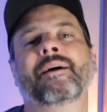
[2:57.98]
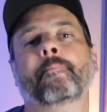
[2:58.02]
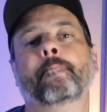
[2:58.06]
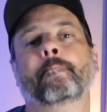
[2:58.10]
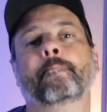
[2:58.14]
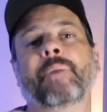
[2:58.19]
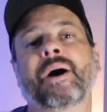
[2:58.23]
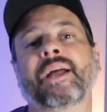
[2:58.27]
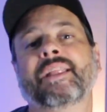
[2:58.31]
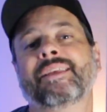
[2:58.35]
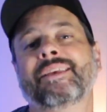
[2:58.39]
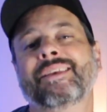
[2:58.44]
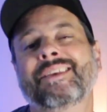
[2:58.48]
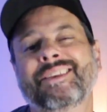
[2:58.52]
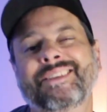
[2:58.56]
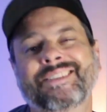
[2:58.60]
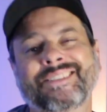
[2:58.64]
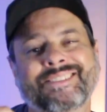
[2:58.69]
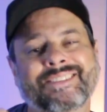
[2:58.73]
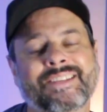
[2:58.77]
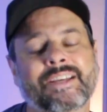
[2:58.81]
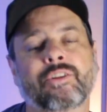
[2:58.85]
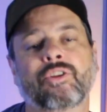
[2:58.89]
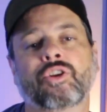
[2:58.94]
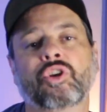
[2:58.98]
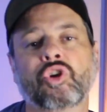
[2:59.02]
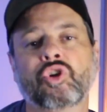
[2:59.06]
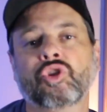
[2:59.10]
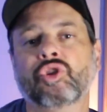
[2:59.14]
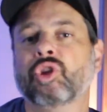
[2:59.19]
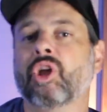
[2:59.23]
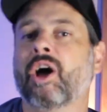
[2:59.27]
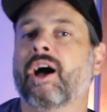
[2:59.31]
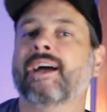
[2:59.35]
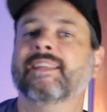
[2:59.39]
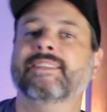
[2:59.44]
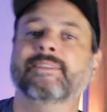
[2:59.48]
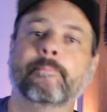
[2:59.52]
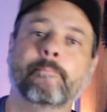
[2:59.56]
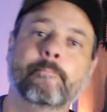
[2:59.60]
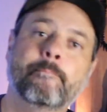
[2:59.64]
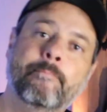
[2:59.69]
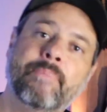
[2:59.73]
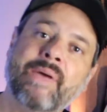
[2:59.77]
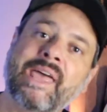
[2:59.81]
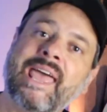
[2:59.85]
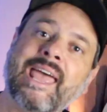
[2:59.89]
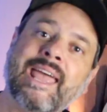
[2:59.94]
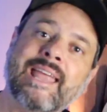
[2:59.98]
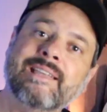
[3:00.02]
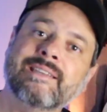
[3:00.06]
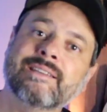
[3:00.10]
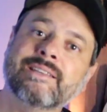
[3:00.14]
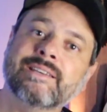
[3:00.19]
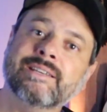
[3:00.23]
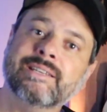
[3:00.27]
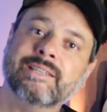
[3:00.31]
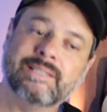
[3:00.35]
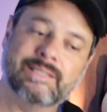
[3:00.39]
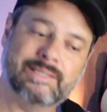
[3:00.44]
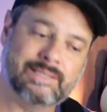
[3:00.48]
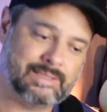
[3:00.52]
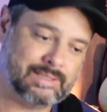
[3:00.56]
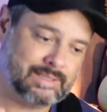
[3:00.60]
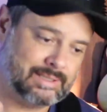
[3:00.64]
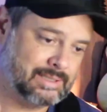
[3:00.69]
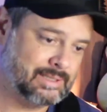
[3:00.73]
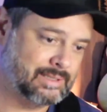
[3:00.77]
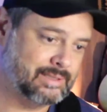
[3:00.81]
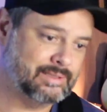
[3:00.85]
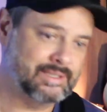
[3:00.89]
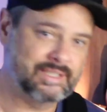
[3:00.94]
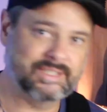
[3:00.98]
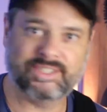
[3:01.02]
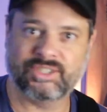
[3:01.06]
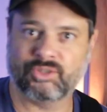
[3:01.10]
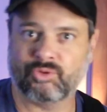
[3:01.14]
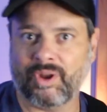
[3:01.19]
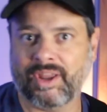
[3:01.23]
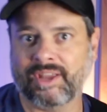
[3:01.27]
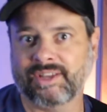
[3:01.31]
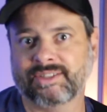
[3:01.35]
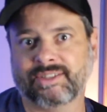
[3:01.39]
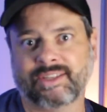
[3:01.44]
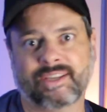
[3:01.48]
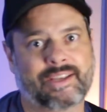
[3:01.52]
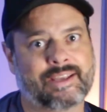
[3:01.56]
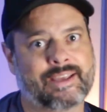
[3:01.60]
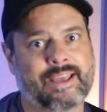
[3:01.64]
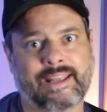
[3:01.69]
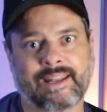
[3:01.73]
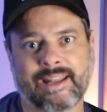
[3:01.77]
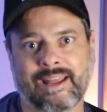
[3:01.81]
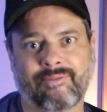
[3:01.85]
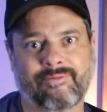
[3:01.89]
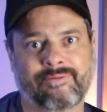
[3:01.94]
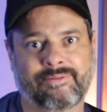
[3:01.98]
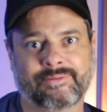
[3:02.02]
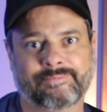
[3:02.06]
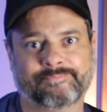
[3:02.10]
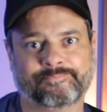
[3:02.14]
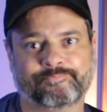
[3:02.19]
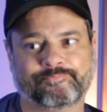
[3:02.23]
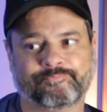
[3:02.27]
but he still could not bend the strings enough.